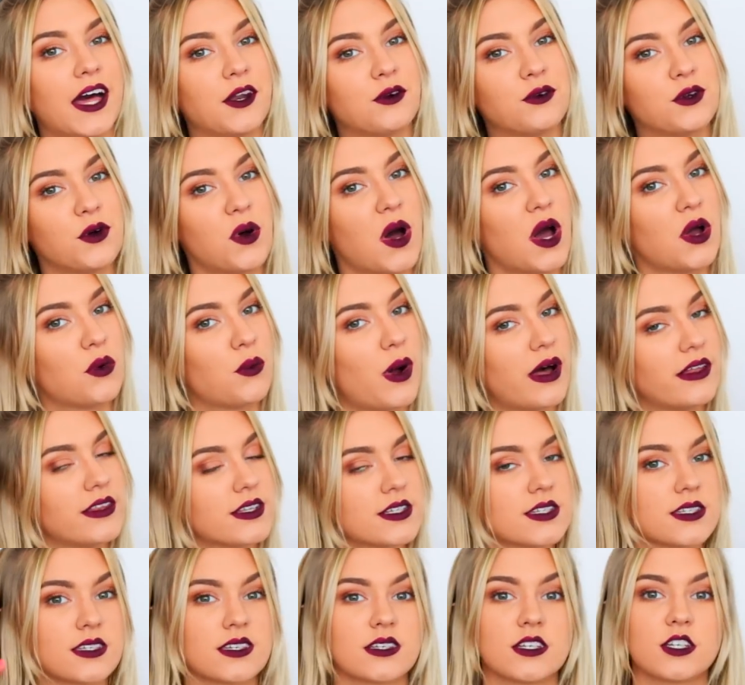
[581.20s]
I don't know how well
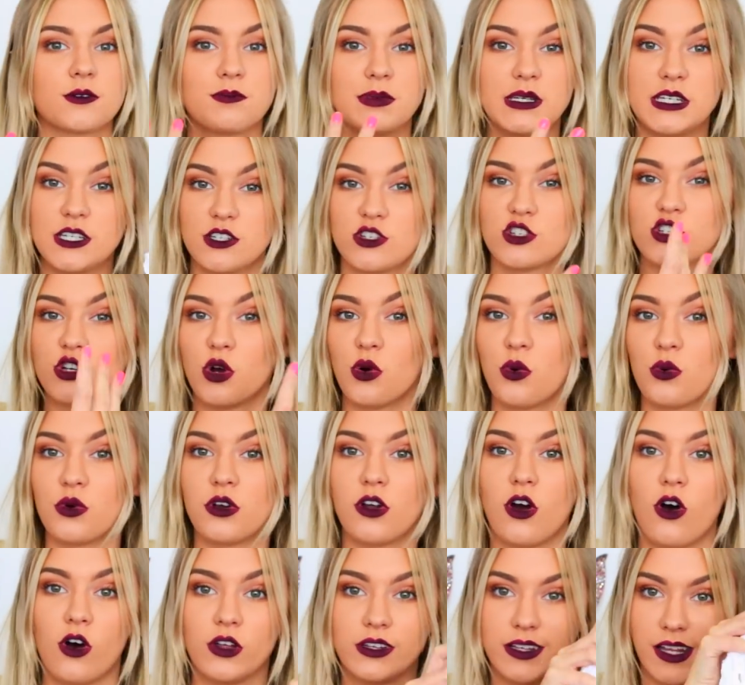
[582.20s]
this is going to be
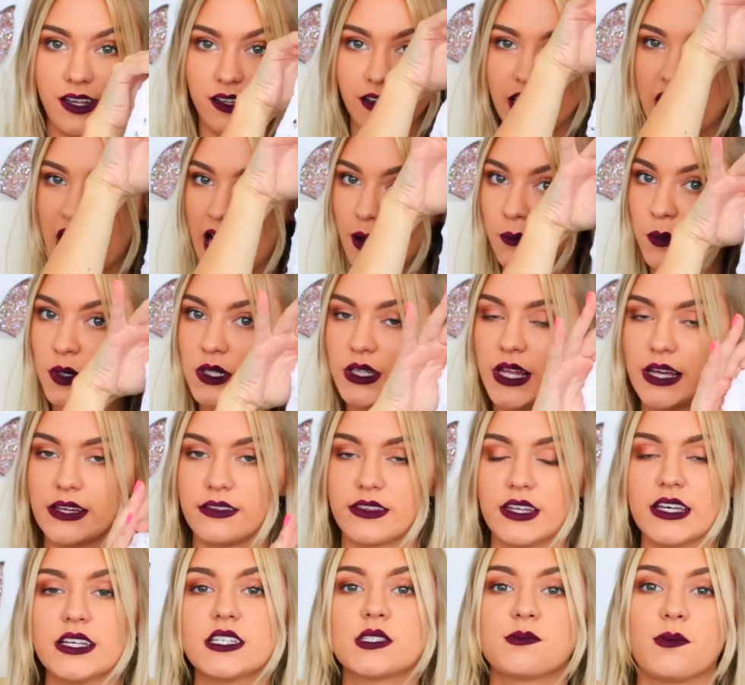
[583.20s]
shown on like camera
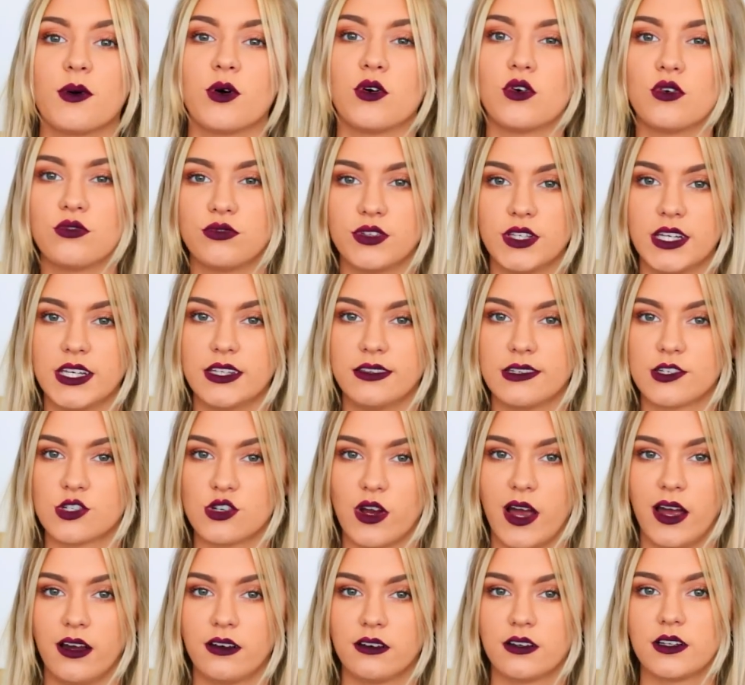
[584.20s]
like this, but hopefully in the
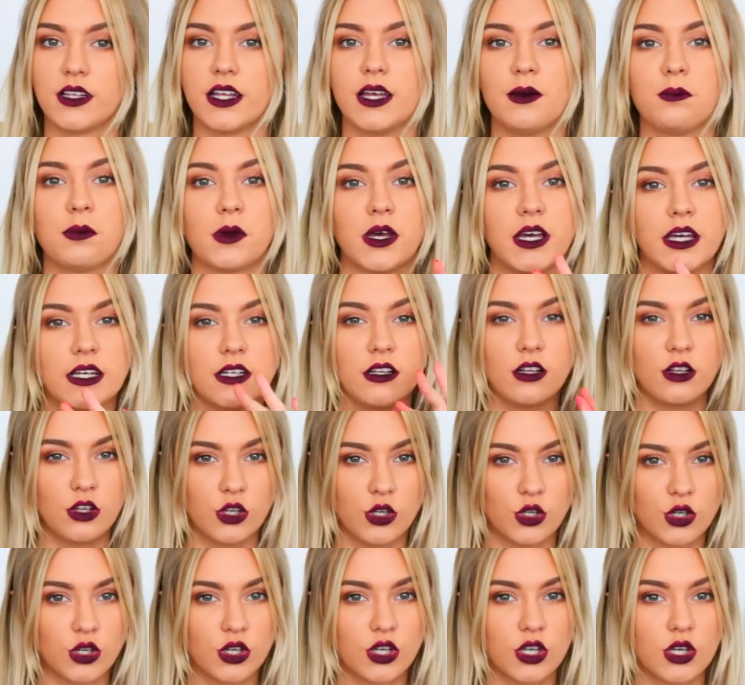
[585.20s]
try on clip it'll
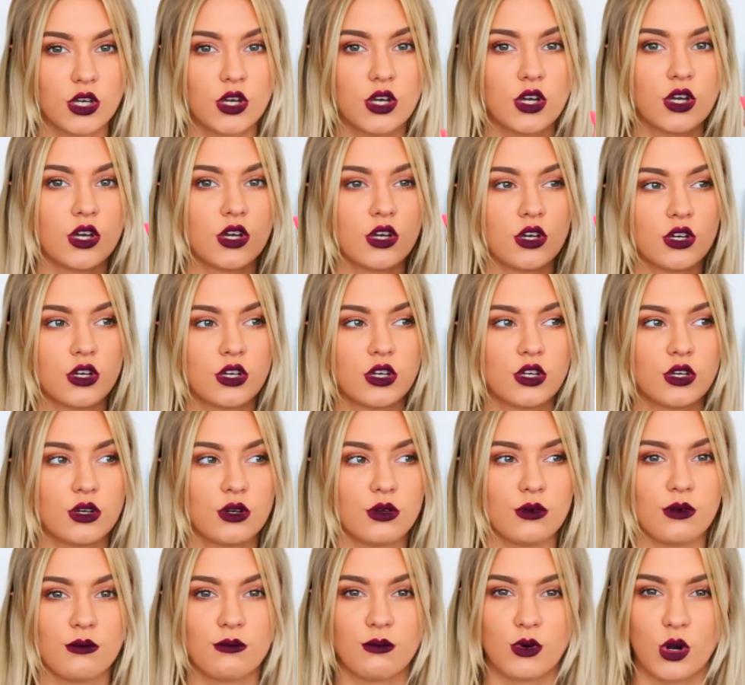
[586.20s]
look
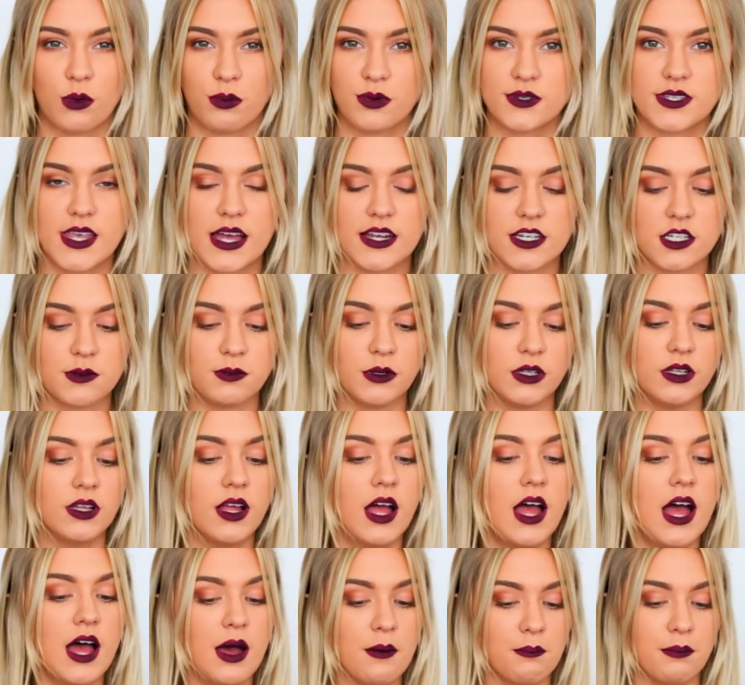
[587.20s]
more
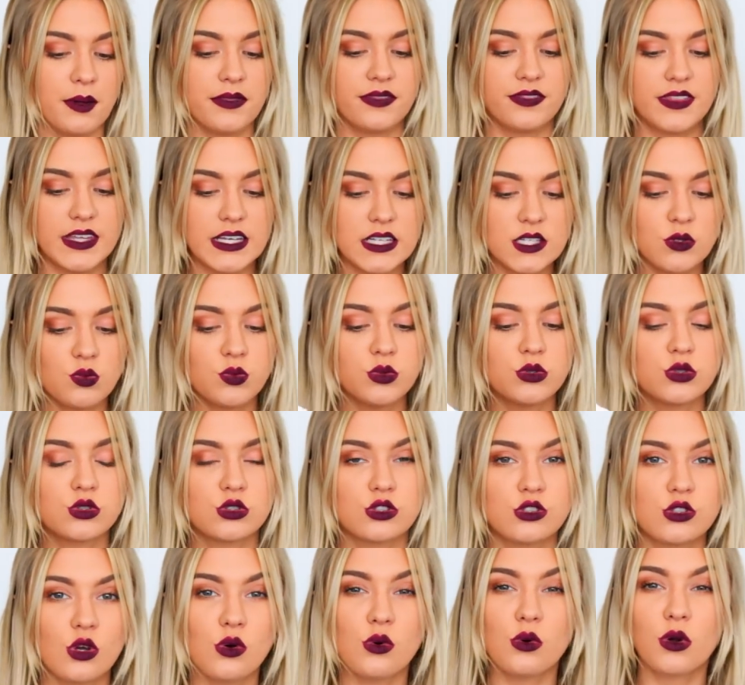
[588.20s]
presentable. But this was
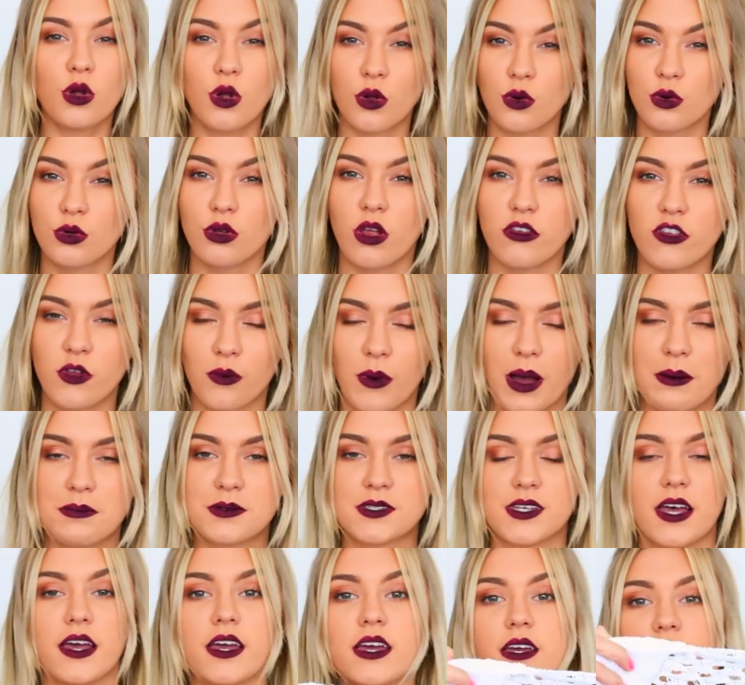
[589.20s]
so cool on the
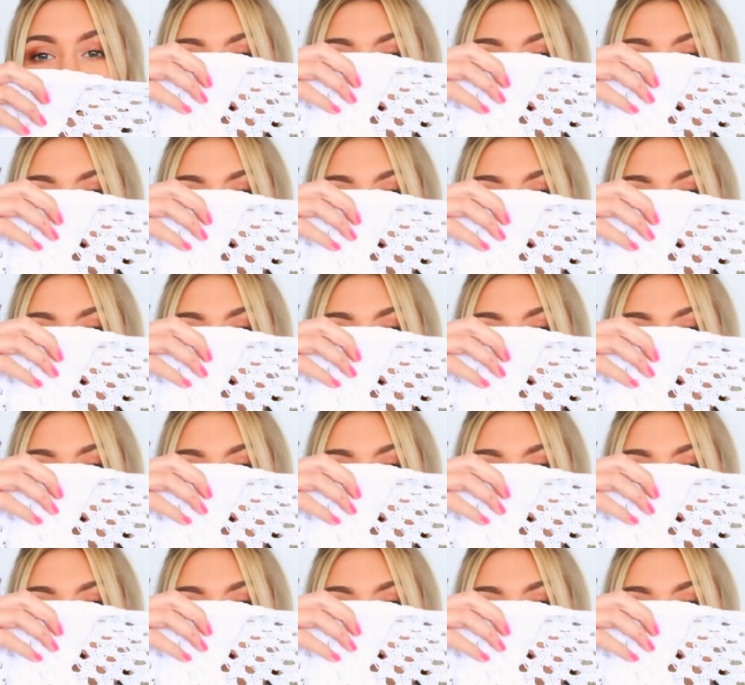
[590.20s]
website.